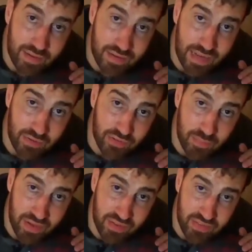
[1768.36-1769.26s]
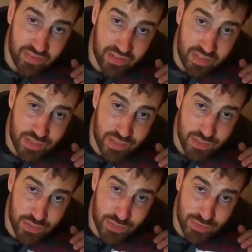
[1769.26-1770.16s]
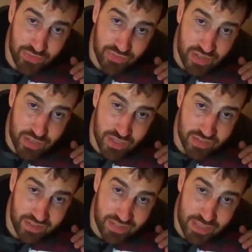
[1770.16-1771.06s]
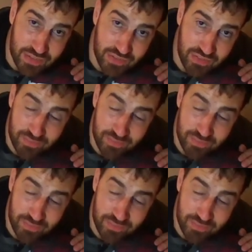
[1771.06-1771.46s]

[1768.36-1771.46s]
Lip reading: Now to meld the stitches and do the finishing touches.